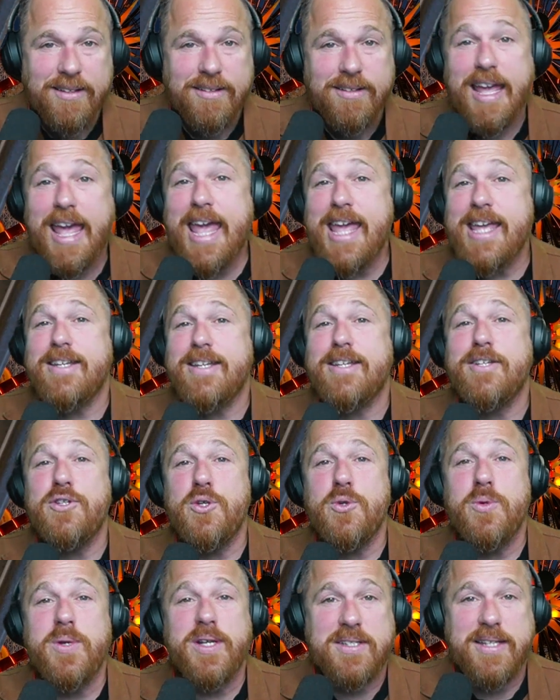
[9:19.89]
and a
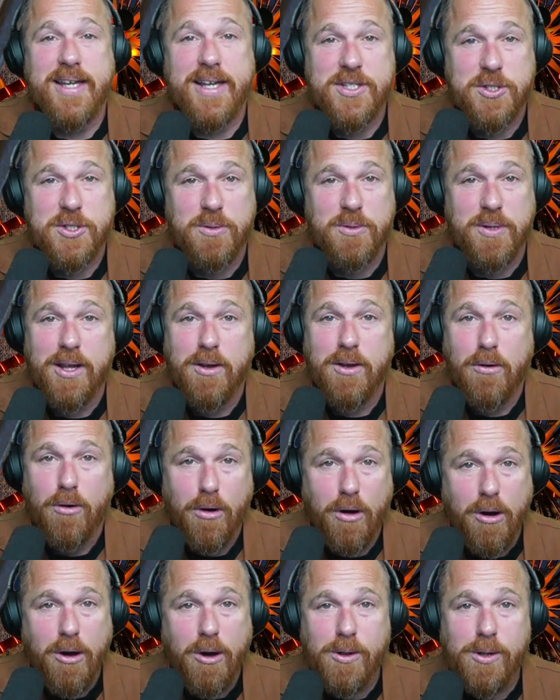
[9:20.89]
new accessory
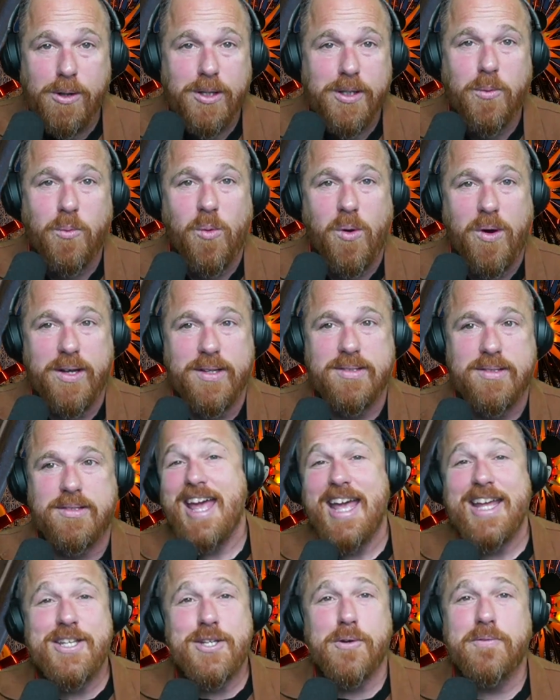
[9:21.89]
all at once.
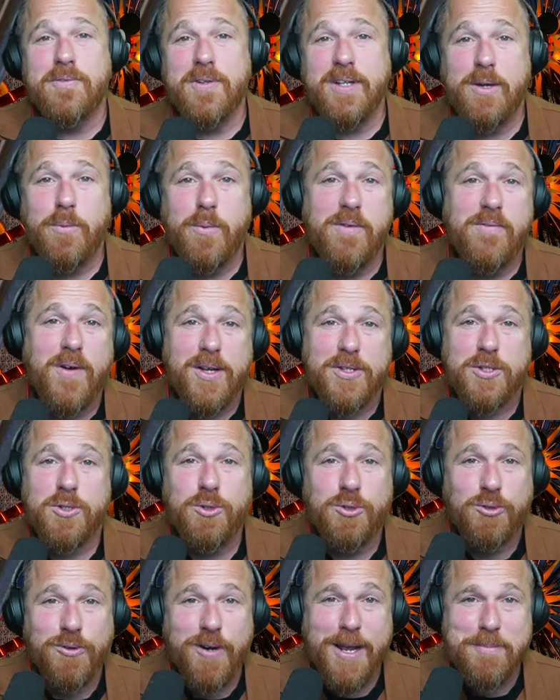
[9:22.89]
And don't forget, we've also
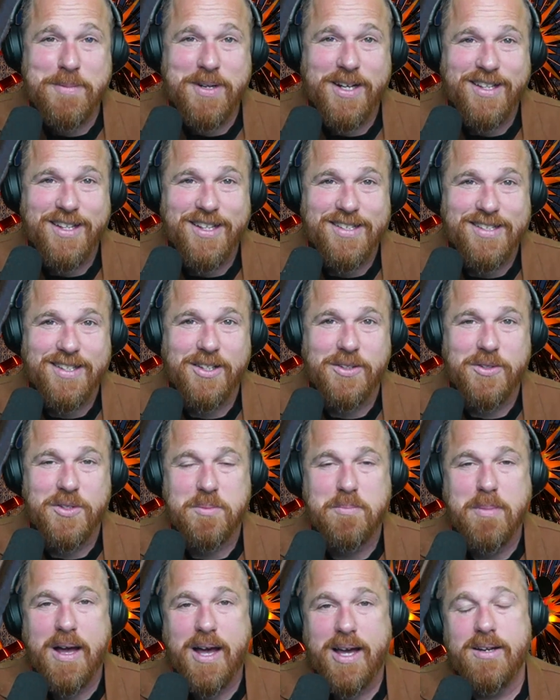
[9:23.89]
crammed into this little
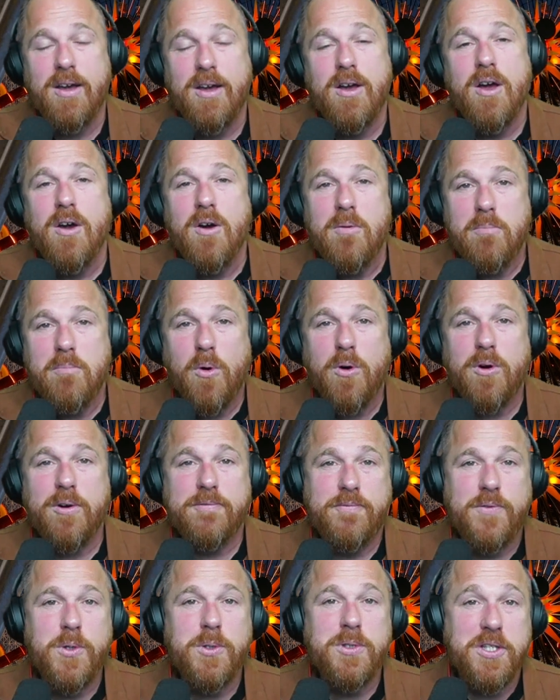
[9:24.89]
spot more
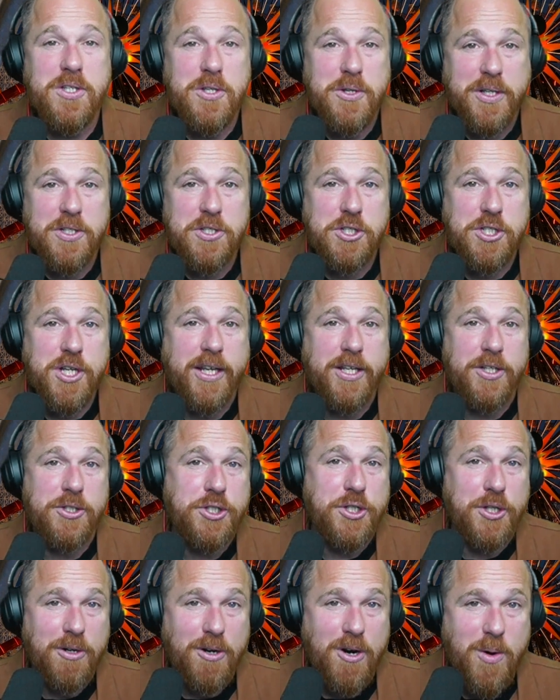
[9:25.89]
food than you can shake a
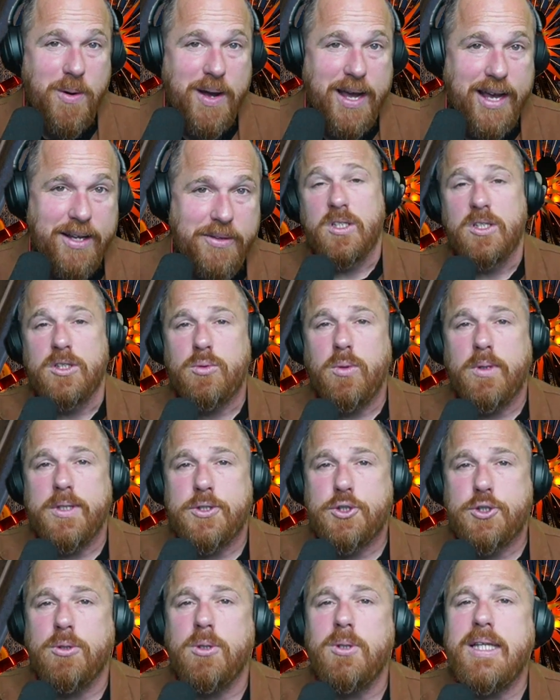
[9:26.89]
churro at. So I
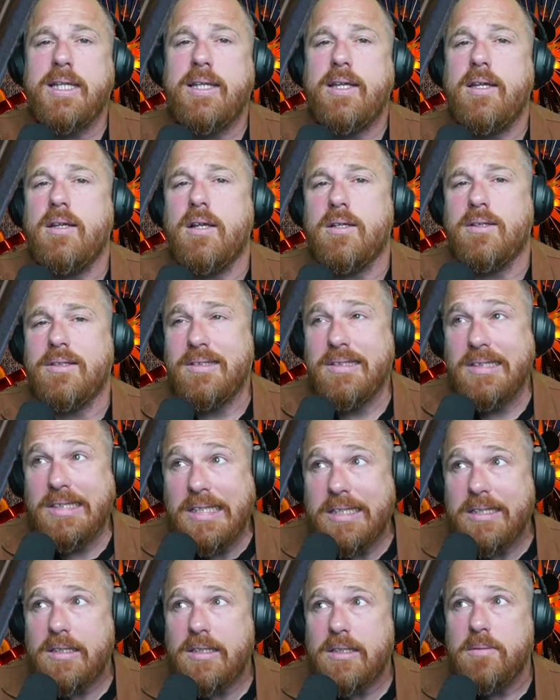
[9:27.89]
truly get a
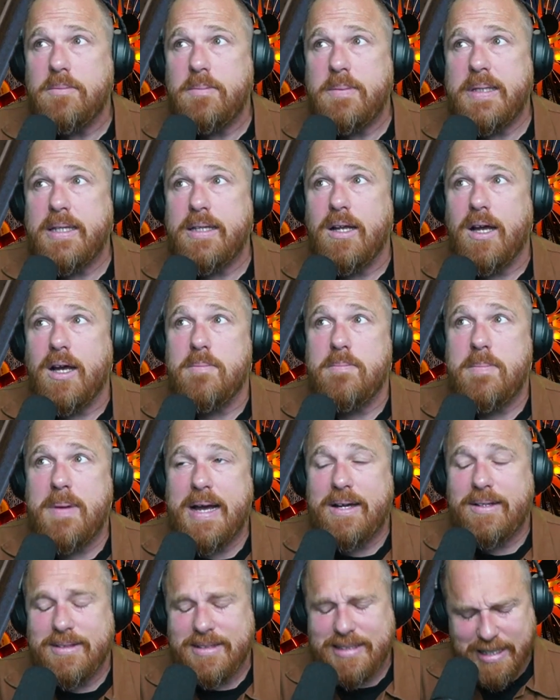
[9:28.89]
little bit
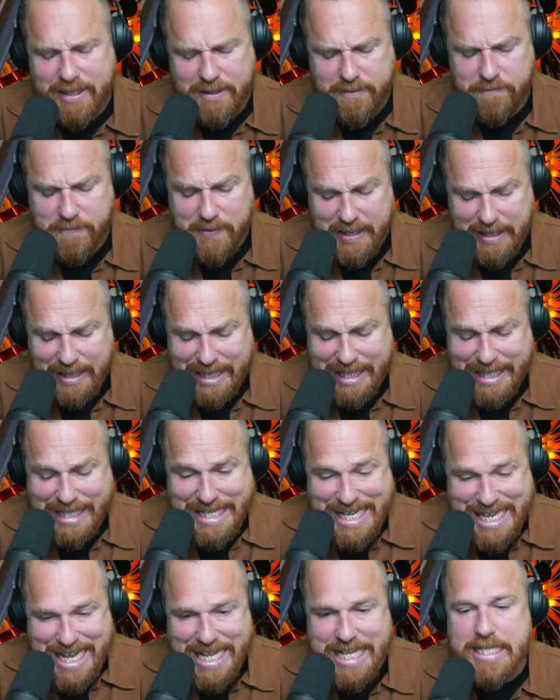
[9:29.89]
about the feeling
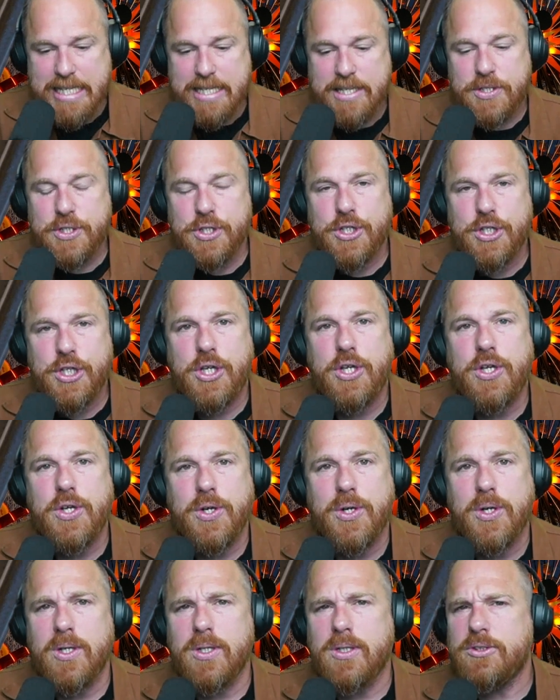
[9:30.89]

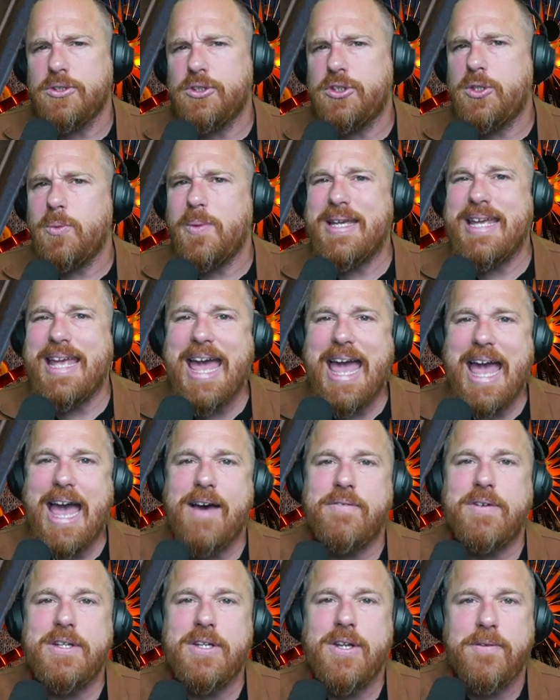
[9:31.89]
insecure. Do we have
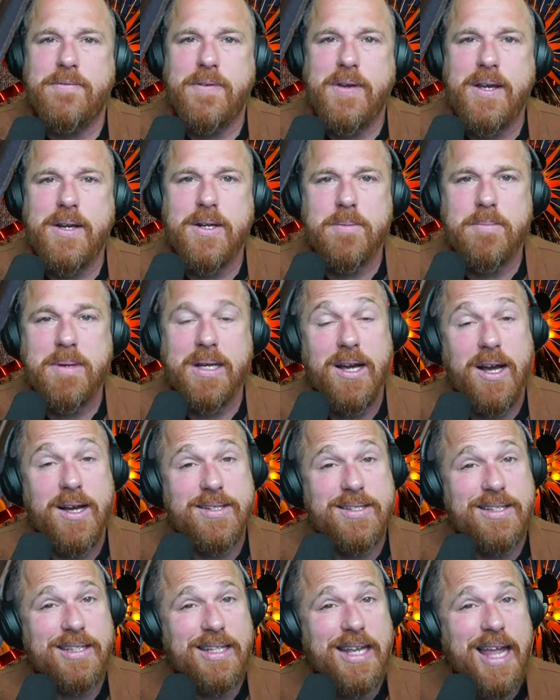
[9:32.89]
enough here? Because
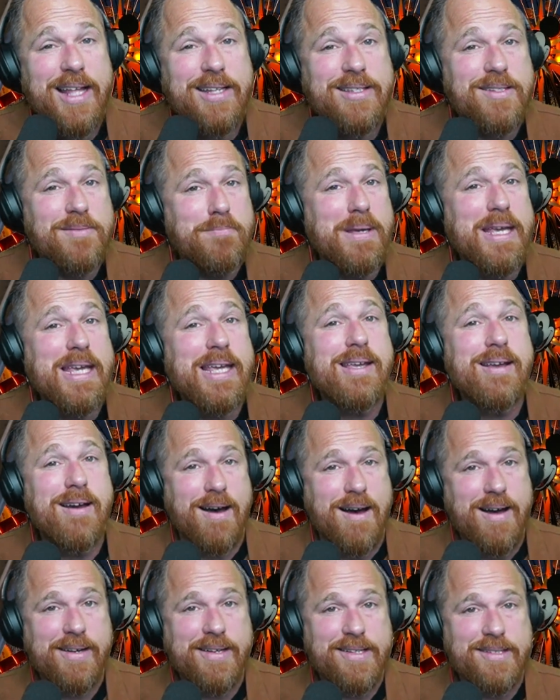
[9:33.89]
let's be
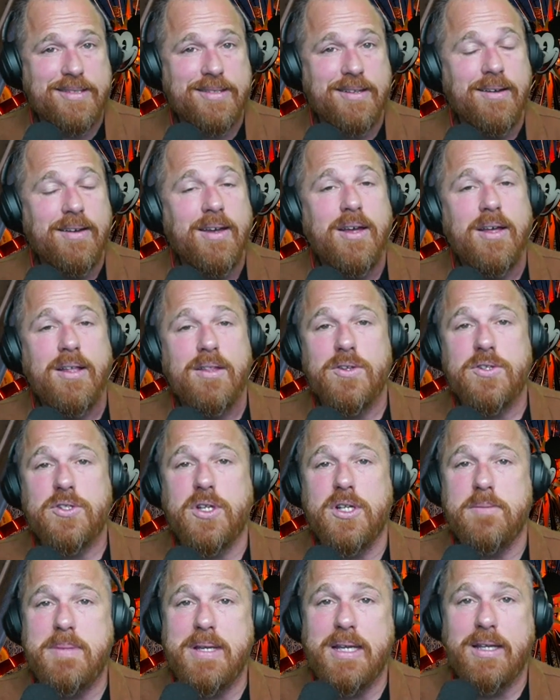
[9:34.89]
honest, there's going to
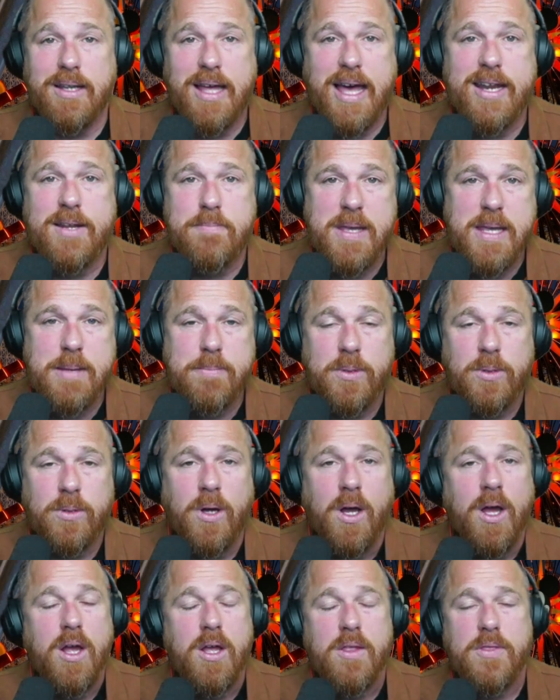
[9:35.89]
be a lot of people
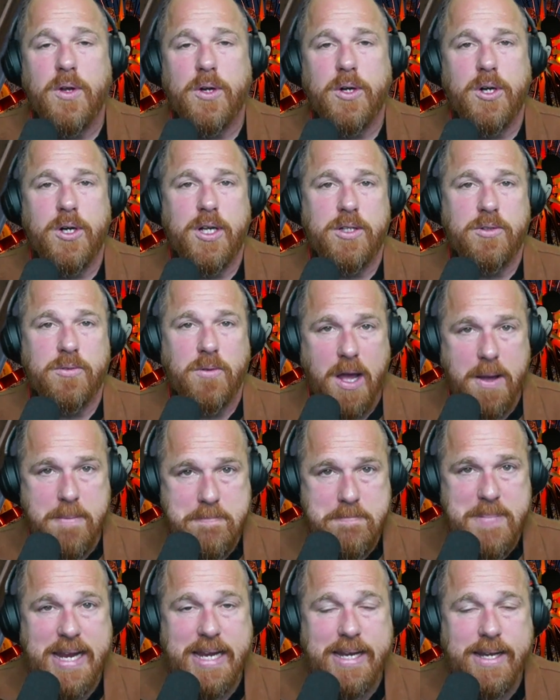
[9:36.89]
that are going to
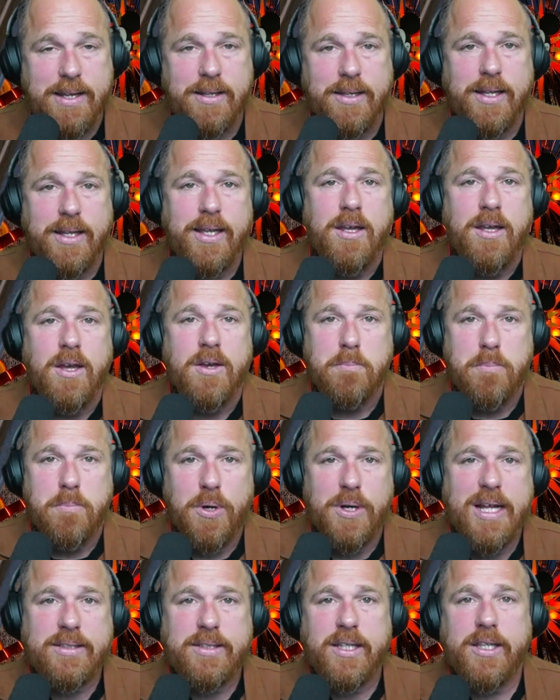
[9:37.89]
immediately put
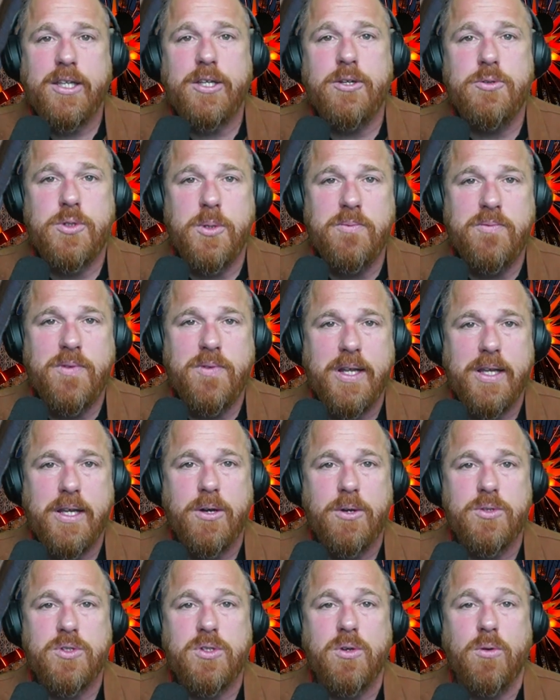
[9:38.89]
out the YouTube
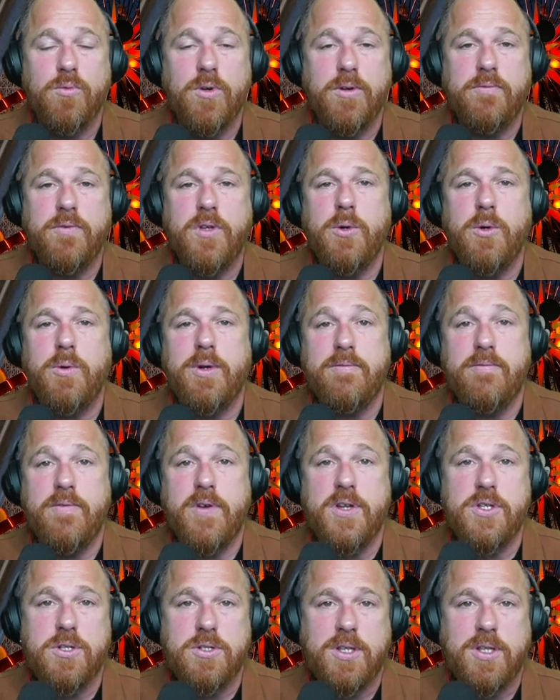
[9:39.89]
videos reviewing
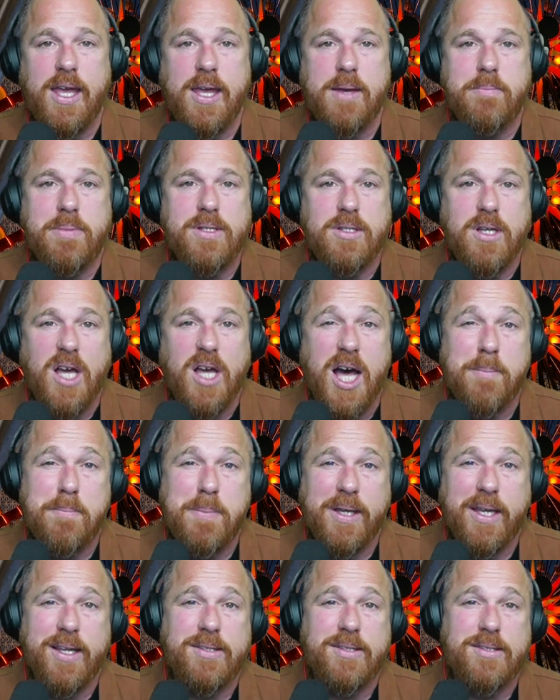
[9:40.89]
Avengers Campus up
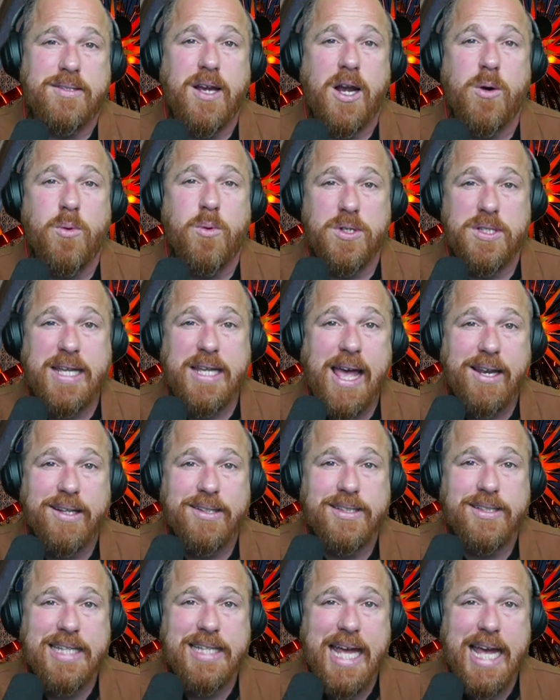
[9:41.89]
against Star Wars
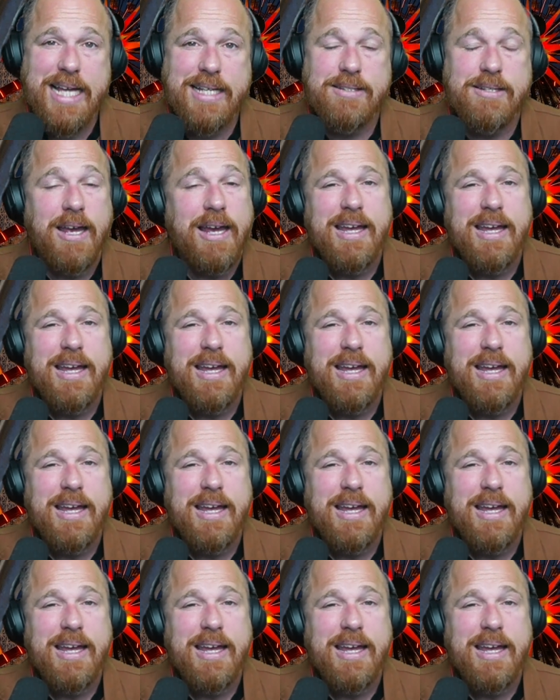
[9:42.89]
Galaxy's Edge.